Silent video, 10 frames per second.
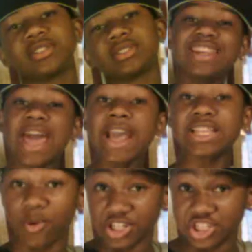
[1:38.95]
The
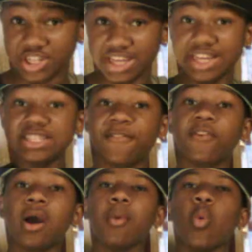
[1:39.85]
next question is
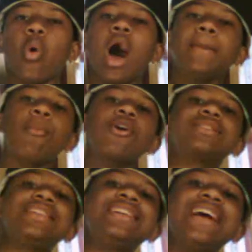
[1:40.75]
from Juan
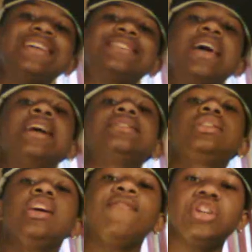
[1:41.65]
Martinez
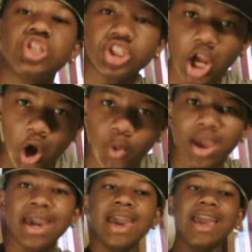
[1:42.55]
T V show,
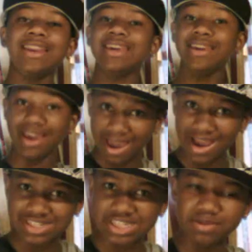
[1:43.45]
and he
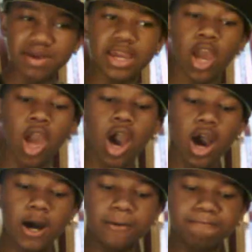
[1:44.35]
asked me
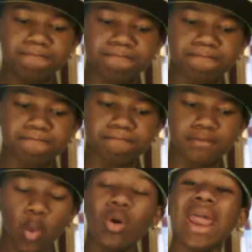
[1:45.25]
um
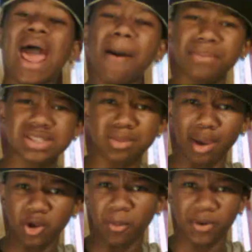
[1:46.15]
what happened to
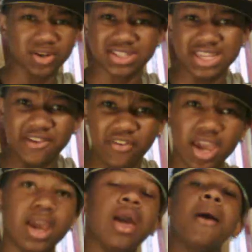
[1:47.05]
Michael Pierce T
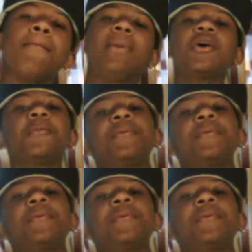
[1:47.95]
V. Michael